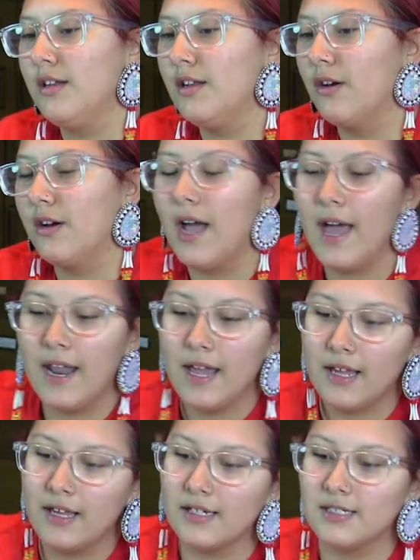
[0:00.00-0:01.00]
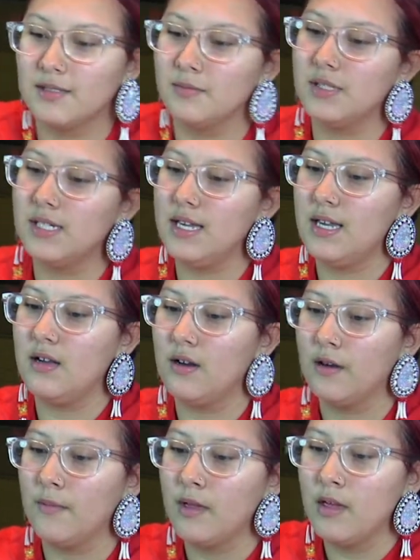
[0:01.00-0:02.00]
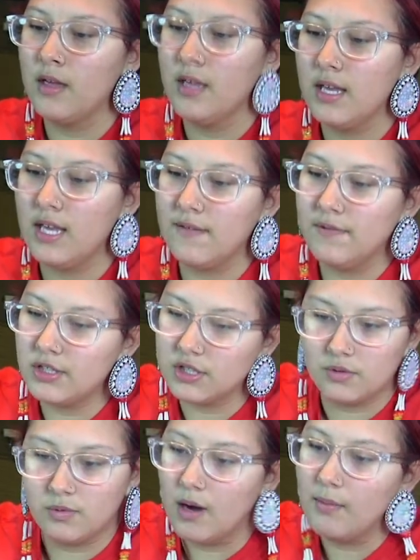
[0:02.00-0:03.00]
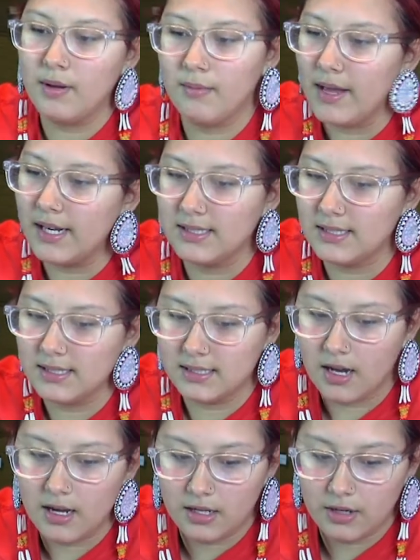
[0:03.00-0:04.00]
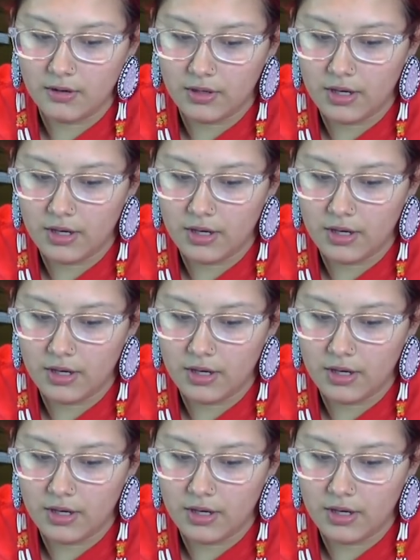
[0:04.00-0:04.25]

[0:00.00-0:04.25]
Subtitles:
You know, a headache, here's some tea, or even just rubbing medicines on you.